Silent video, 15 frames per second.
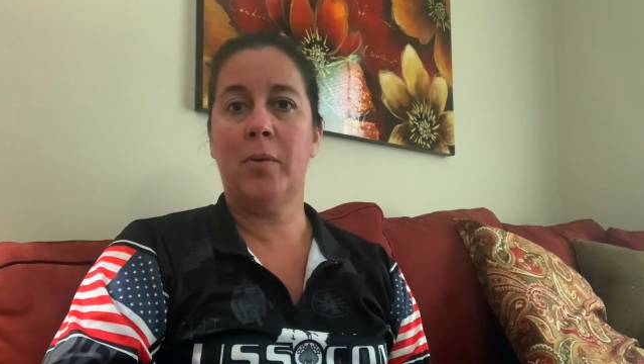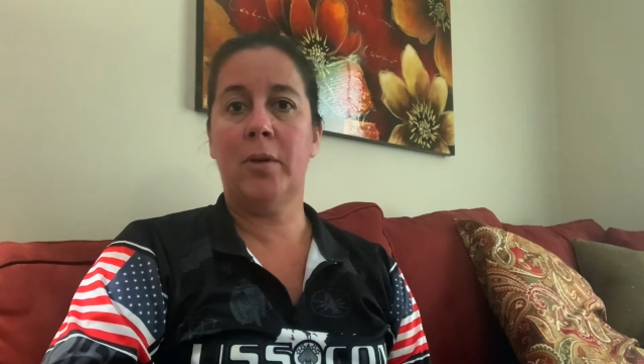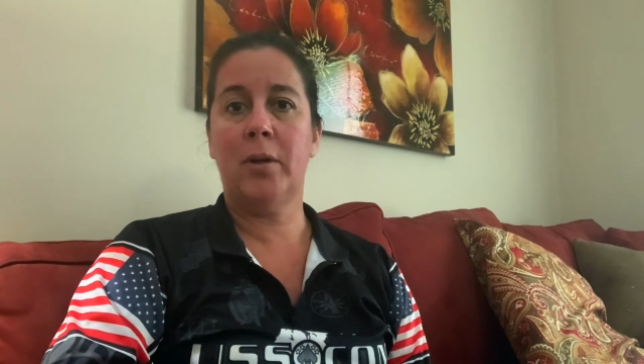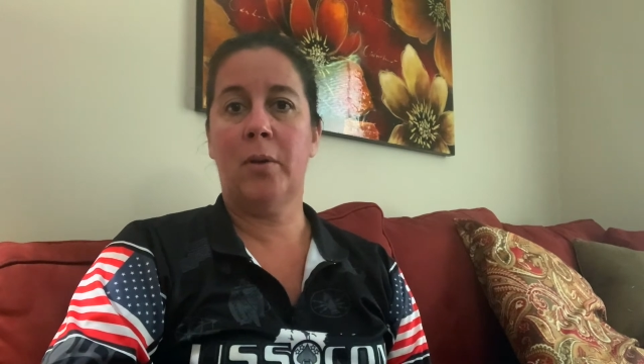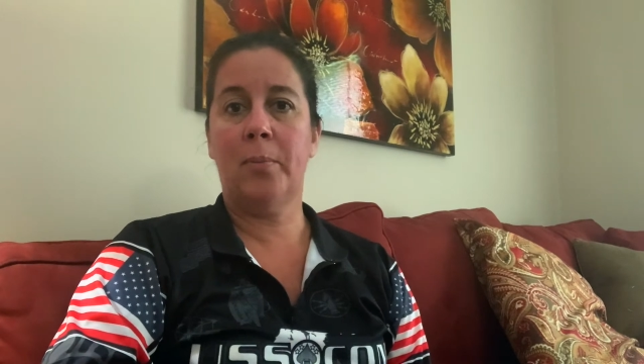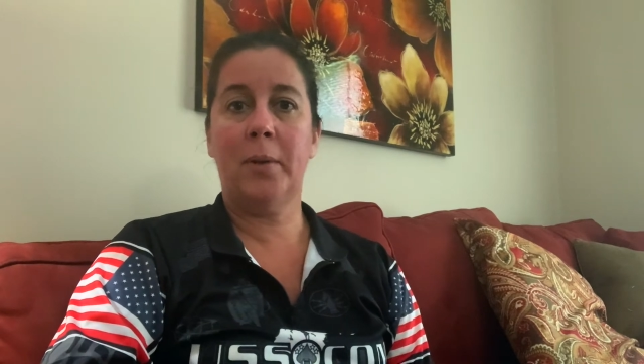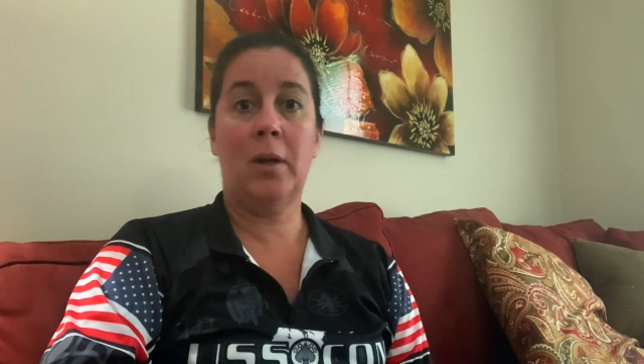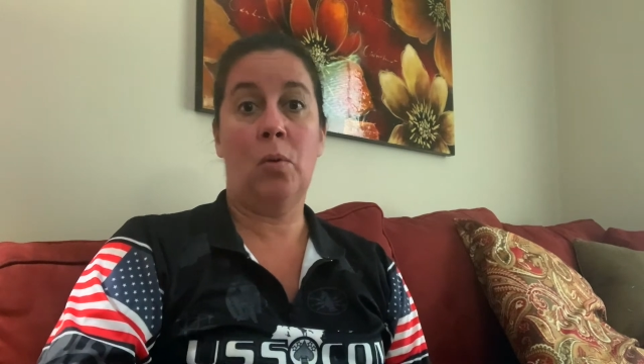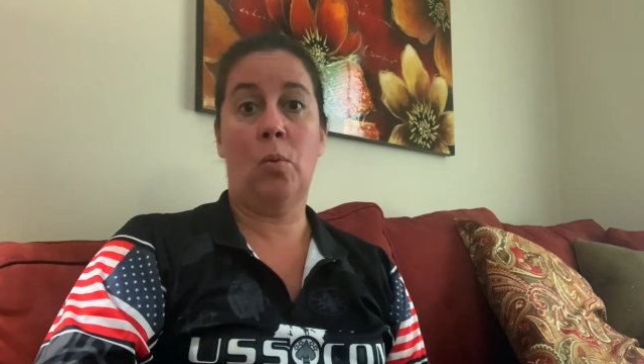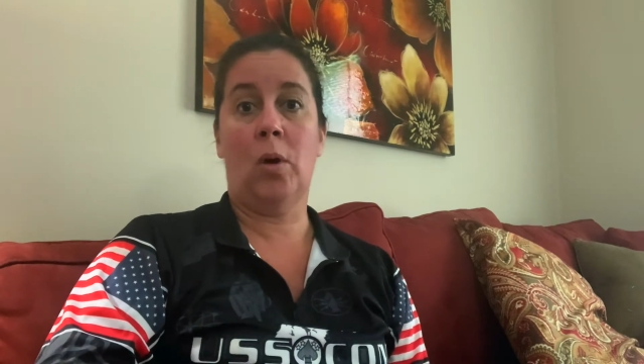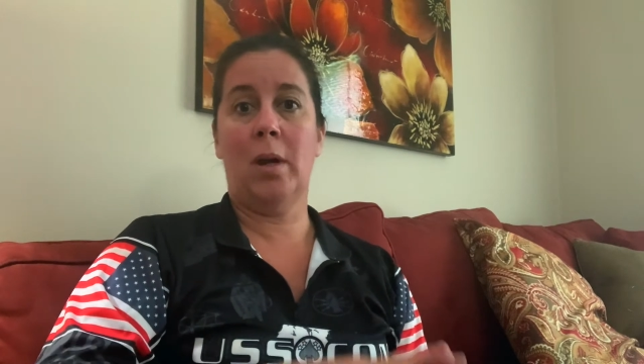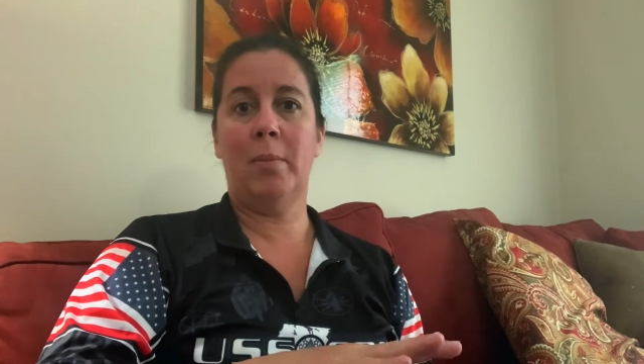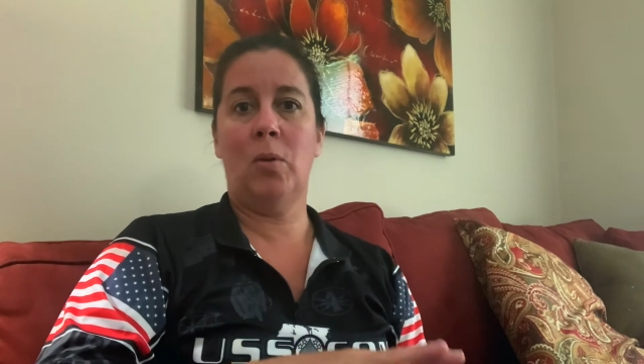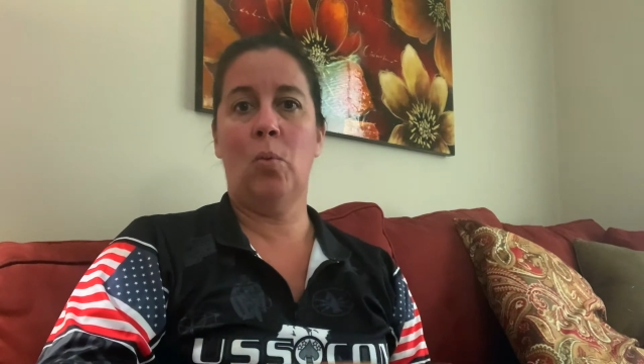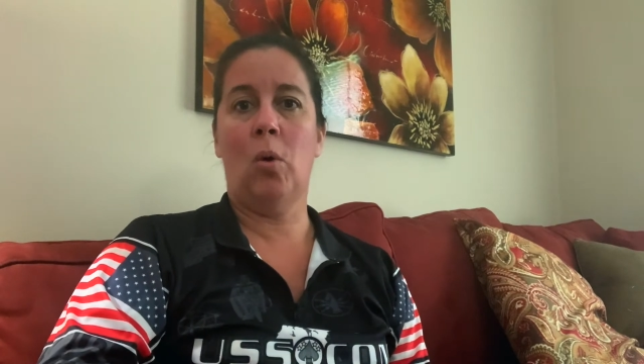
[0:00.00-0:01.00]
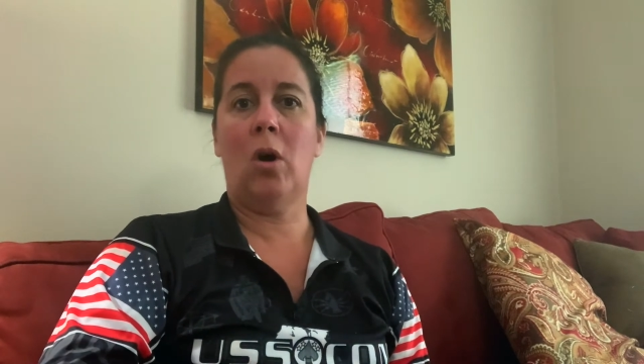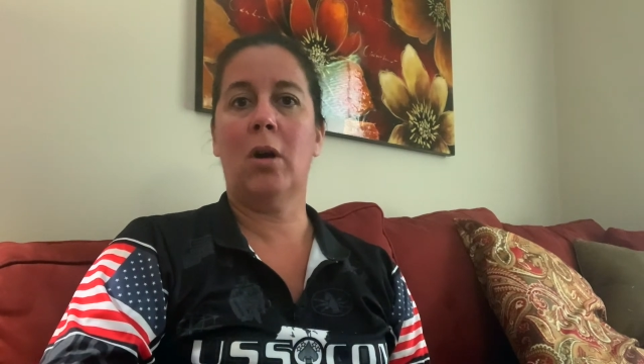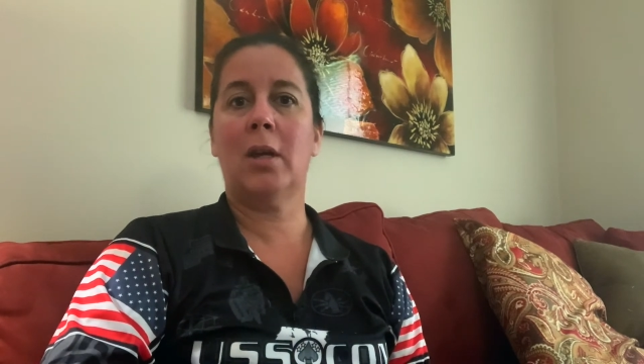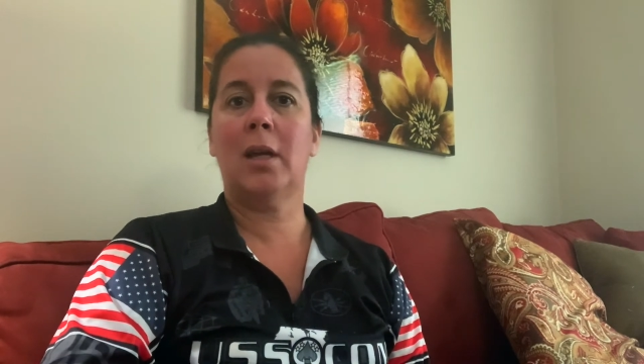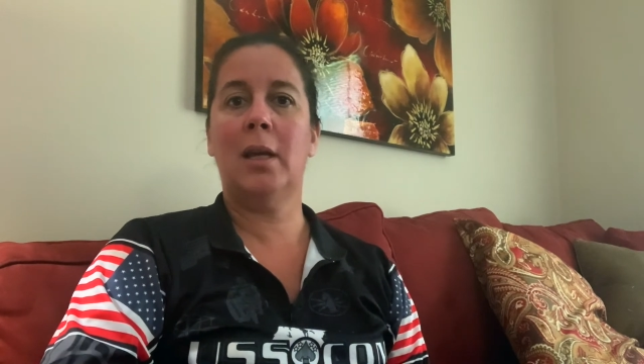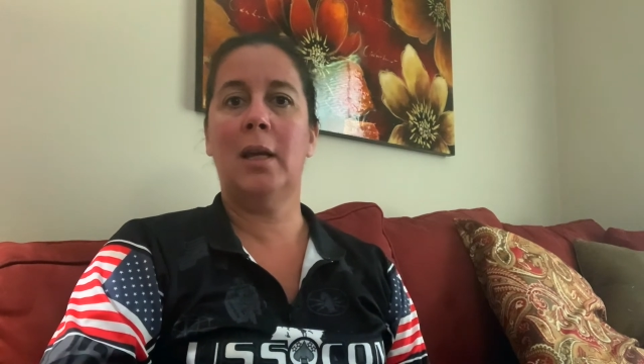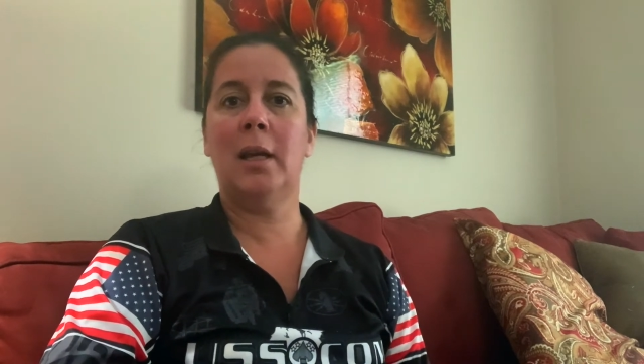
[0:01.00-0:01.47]
We don't want to be
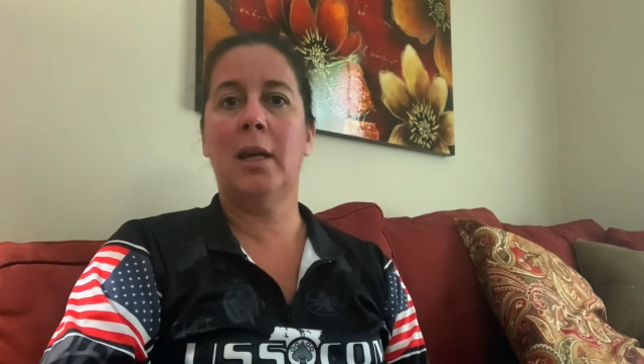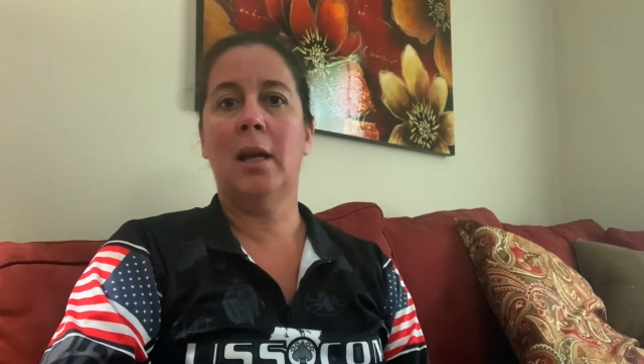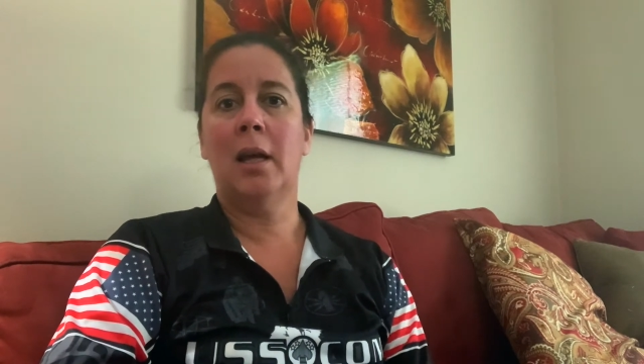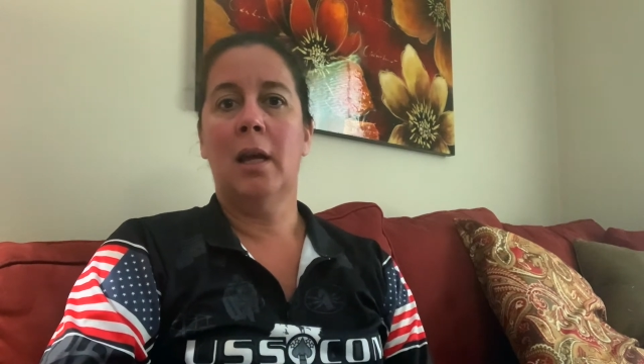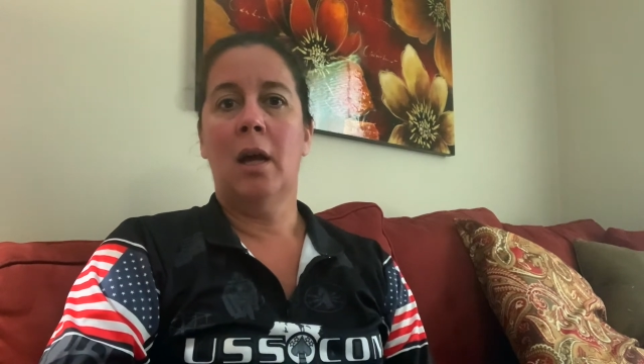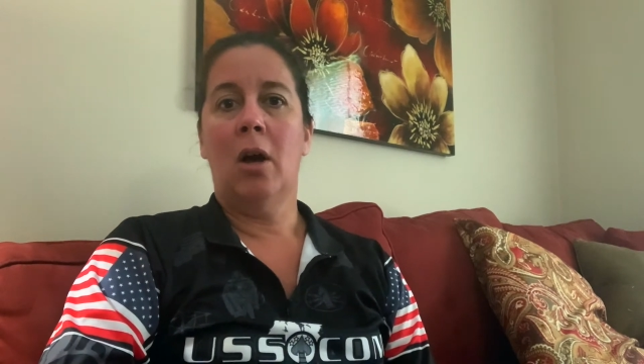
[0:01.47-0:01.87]
wonky